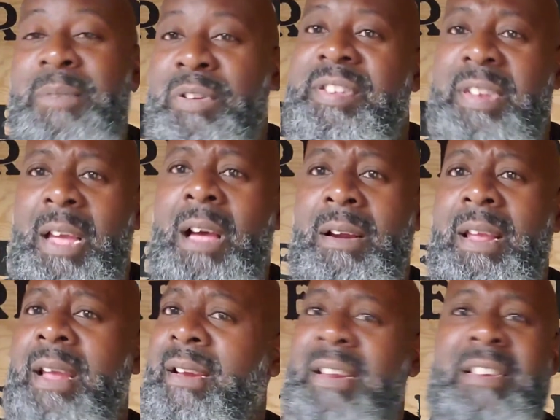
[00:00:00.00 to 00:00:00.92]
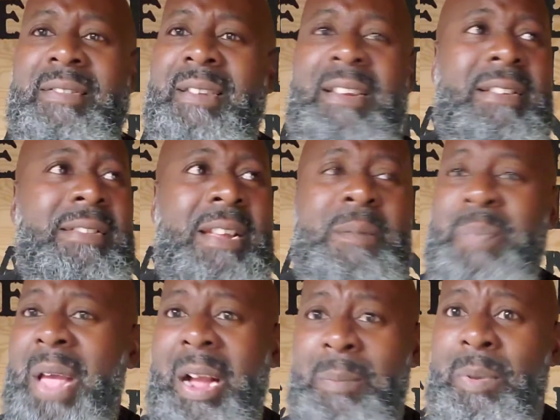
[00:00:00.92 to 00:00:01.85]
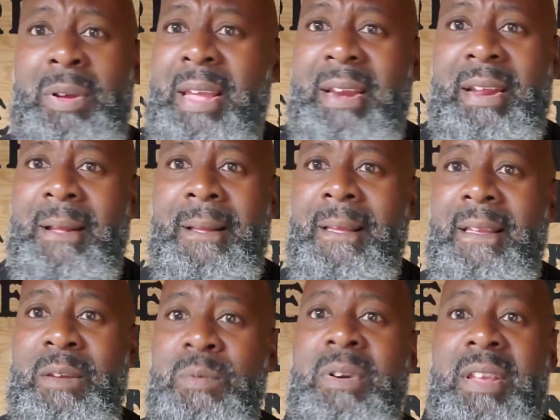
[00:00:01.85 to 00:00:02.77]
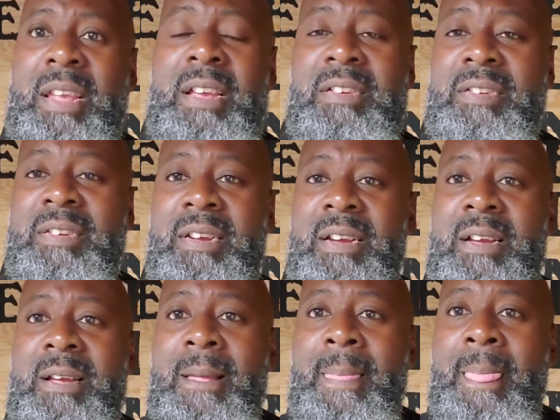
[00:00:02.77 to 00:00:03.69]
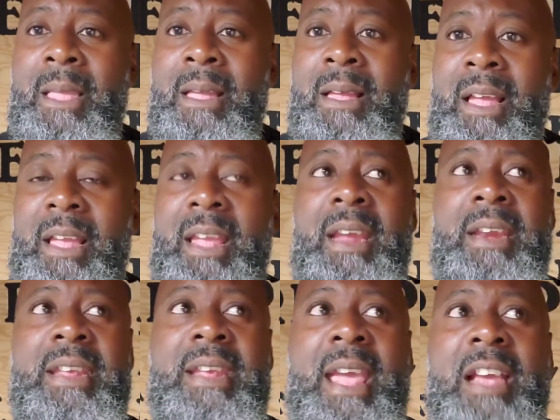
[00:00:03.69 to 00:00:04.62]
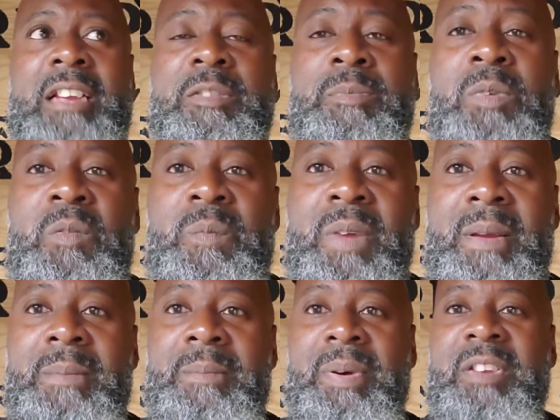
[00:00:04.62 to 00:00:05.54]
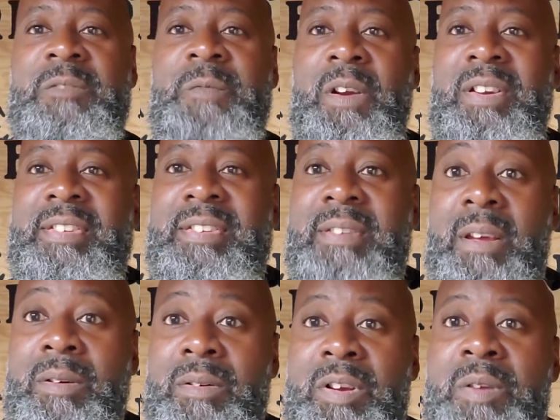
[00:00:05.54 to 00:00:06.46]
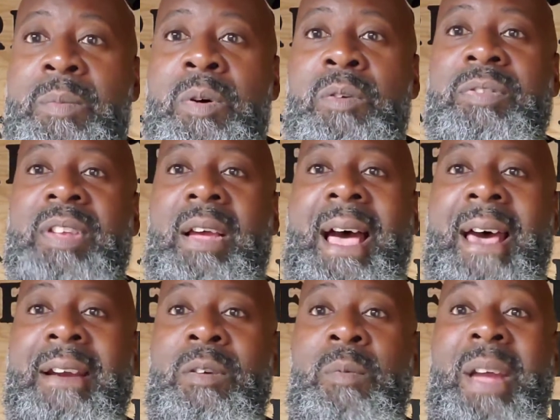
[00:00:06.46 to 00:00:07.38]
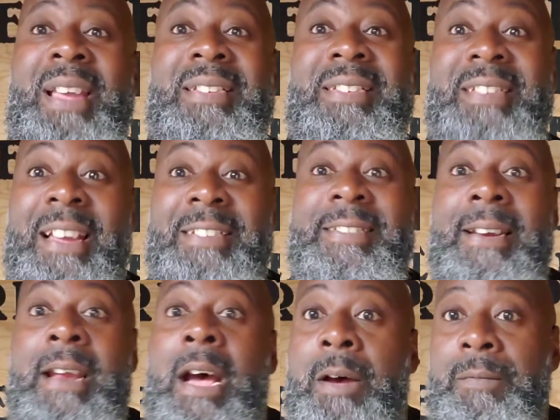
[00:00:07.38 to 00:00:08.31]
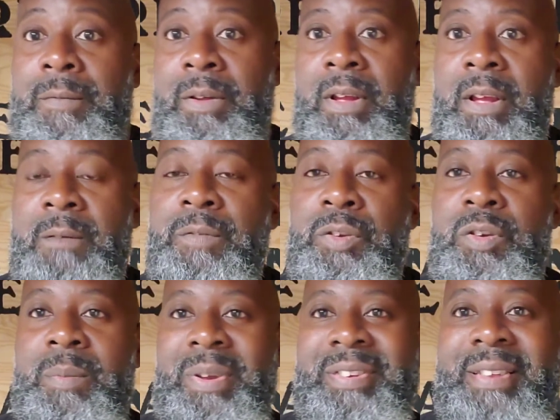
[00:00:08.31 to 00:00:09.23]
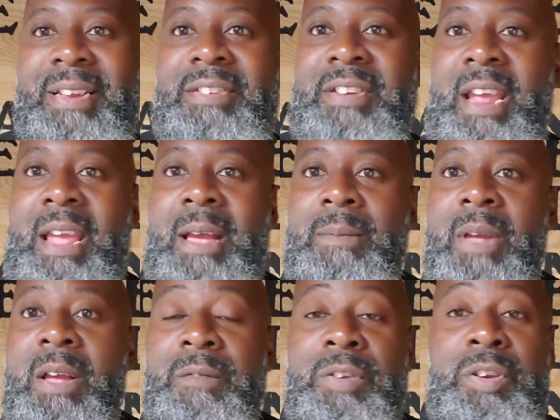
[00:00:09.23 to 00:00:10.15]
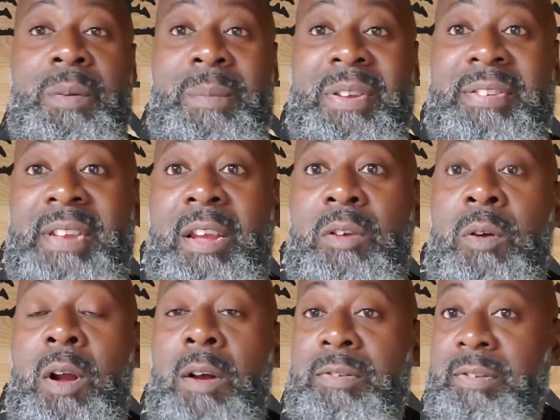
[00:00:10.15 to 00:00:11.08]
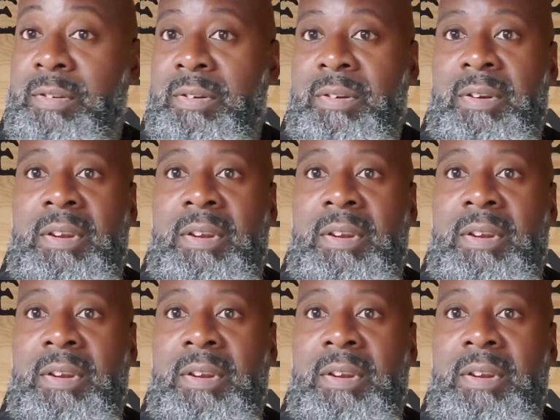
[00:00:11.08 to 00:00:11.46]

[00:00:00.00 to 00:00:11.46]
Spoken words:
You see all that, and he's impeccable at it. He really is. And he has movement, but it's very subtle. He moves out of the way just enough for you to miss that jab, for you to miss that cross.